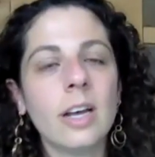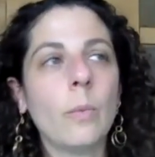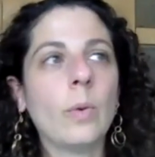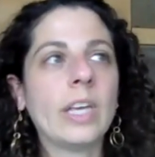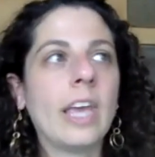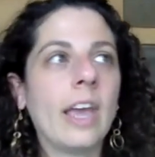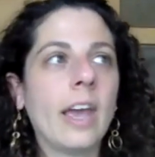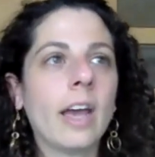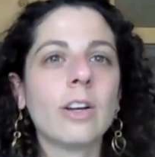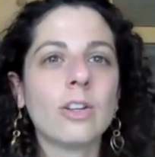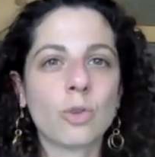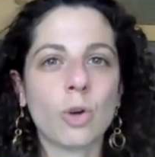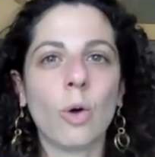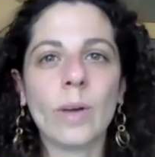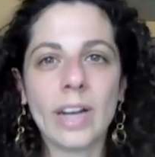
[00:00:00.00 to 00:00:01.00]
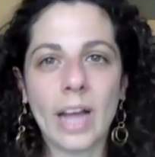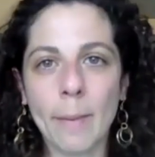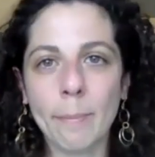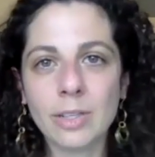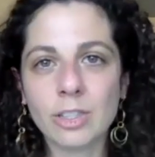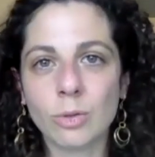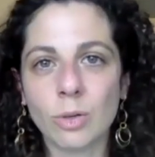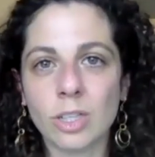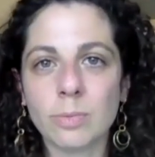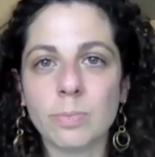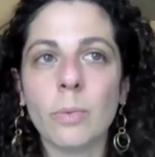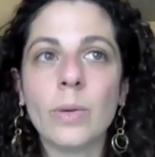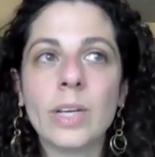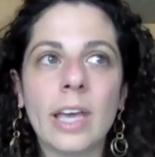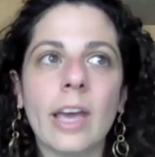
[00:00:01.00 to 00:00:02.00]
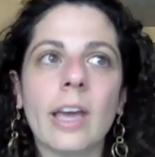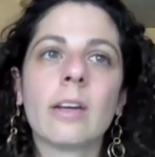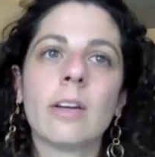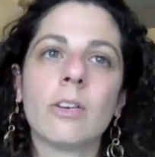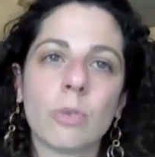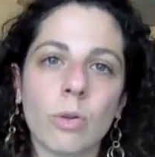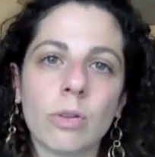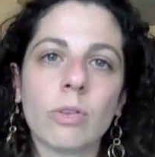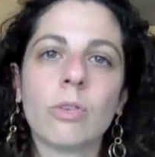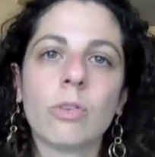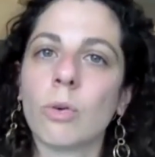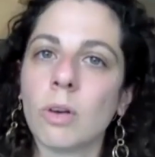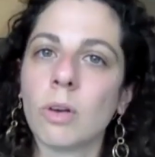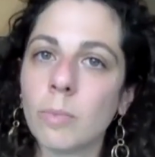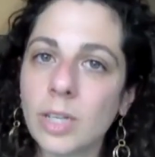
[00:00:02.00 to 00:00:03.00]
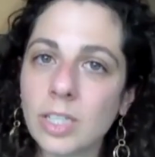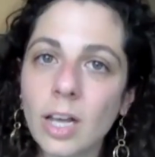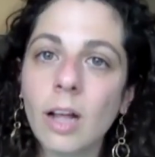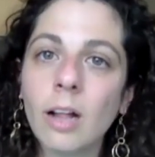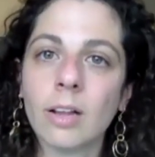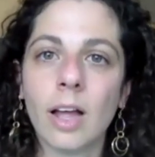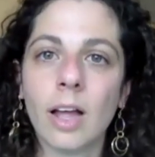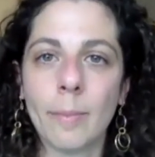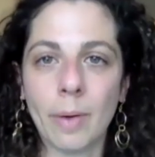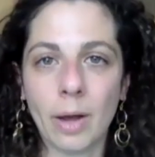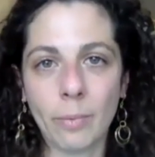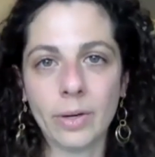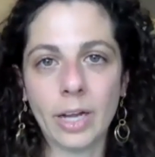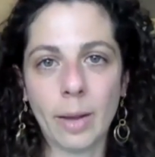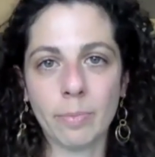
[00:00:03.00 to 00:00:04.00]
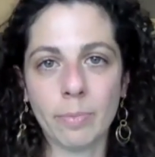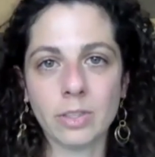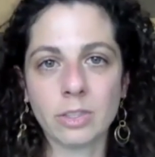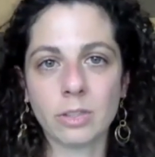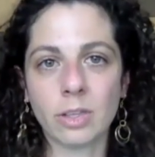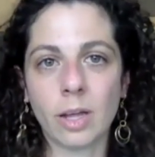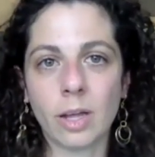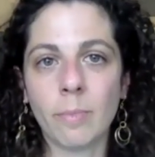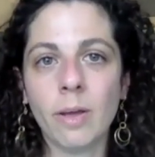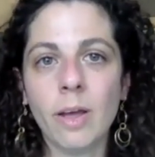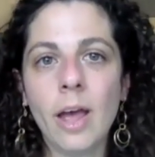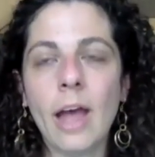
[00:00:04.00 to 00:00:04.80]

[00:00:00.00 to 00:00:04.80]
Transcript: We can't control what happens to us, but we can control the story we tell about what happens to them.